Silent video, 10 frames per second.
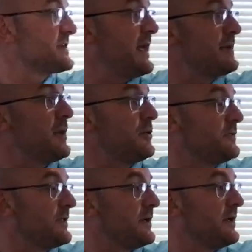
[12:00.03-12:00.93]
came out
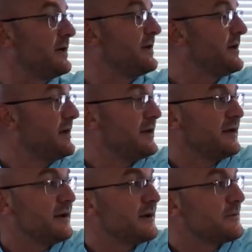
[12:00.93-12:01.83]
in the
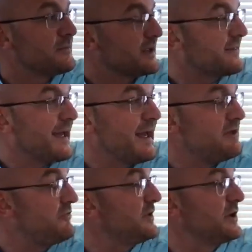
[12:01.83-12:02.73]
hay
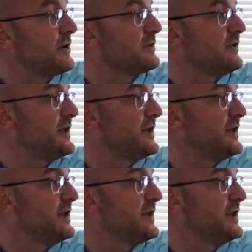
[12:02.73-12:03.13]
field, and